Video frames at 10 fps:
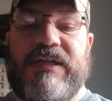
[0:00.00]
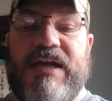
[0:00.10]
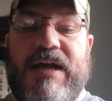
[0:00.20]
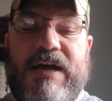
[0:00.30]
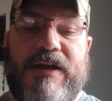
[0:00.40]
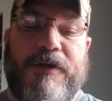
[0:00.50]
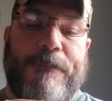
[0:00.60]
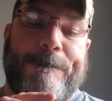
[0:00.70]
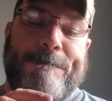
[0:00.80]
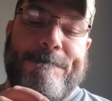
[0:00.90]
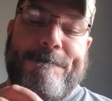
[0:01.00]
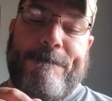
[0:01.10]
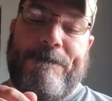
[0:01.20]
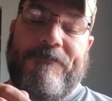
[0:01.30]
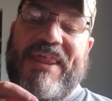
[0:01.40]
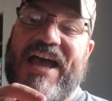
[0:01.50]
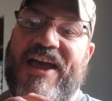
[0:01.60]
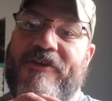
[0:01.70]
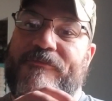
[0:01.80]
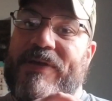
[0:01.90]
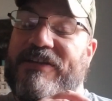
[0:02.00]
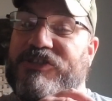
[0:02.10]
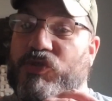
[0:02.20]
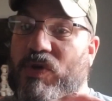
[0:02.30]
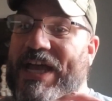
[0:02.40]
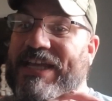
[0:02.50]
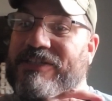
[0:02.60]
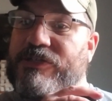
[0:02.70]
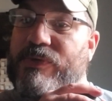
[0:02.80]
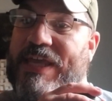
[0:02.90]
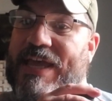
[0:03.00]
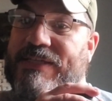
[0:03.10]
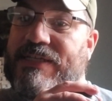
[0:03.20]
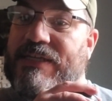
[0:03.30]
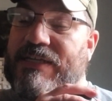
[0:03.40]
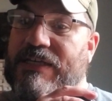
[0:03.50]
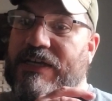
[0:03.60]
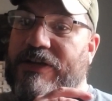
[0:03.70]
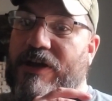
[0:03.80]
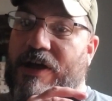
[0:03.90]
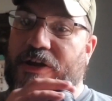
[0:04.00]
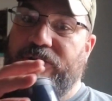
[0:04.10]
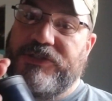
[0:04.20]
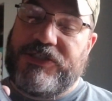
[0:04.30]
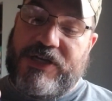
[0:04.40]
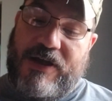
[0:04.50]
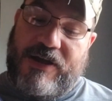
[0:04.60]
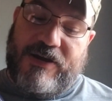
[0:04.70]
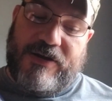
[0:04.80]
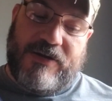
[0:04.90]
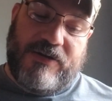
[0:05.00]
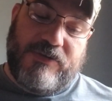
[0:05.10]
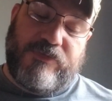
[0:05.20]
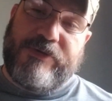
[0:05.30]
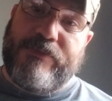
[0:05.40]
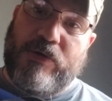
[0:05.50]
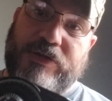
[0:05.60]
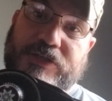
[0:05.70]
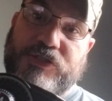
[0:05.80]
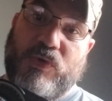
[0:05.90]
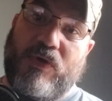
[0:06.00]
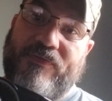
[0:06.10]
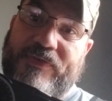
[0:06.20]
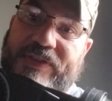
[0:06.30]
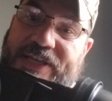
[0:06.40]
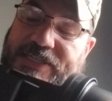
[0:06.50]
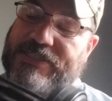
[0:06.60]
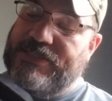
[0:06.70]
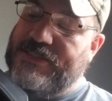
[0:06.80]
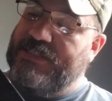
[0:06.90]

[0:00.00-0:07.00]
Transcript: Um, I have been trying to get an AutoStar remote control for this,